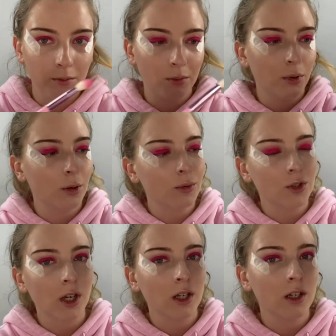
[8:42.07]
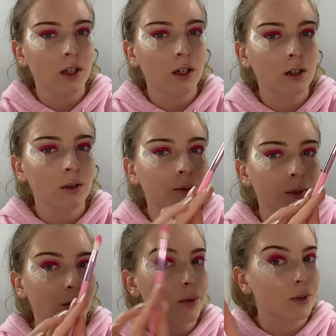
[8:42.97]
purple shade here
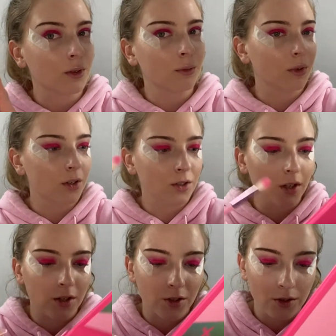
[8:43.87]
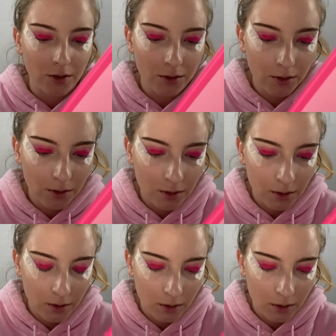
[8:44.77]
with the brush that I just used.